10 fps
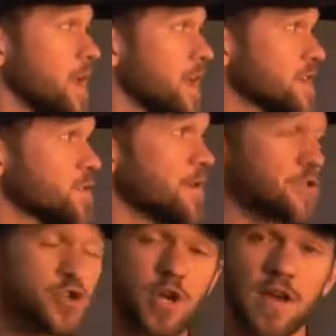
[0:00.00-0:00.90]
Next we have
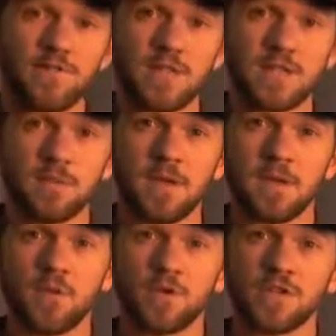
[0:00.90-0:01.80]
our traveling speed,
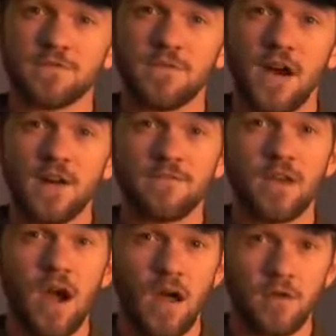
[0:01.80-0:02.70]
which is
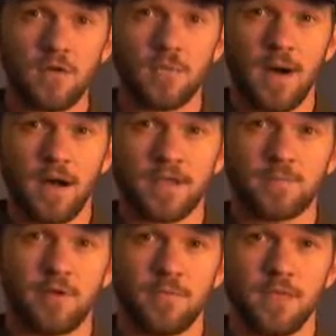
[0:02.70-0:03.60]
5 nautical miles
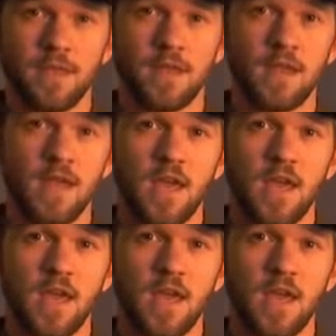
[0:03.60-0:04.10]
per minute,